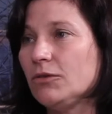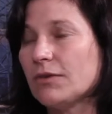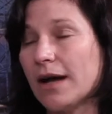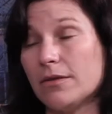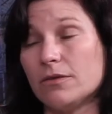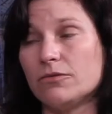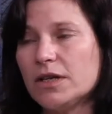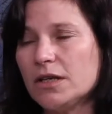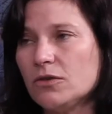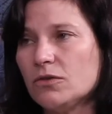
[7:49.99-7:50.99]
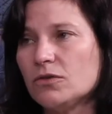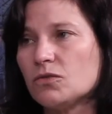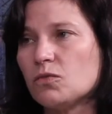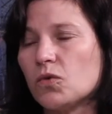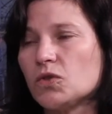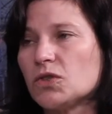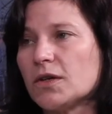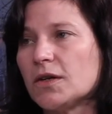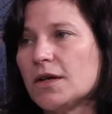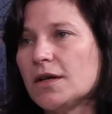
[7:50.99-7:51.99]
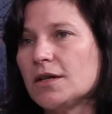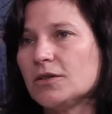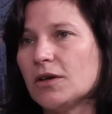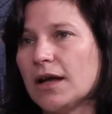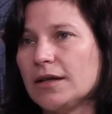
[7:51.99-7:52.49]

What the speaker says: either reuse water, and